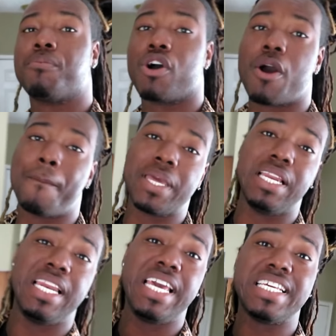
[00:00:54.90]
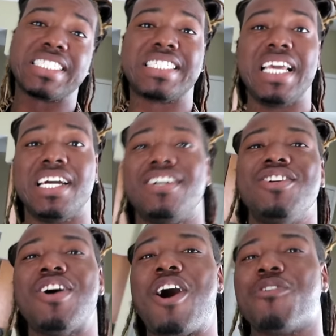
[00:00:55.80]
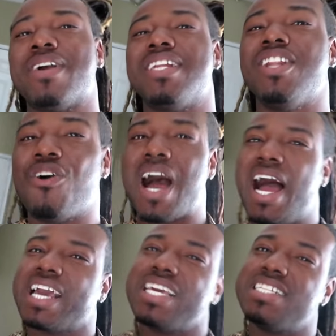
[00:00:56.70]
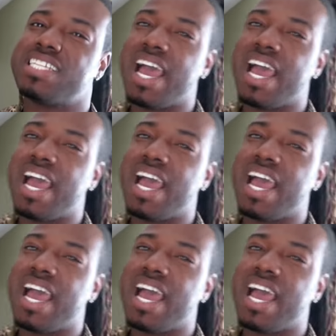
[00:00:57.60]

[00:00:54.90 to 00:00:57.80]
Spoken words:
boy gonna be lit still. You already know how I get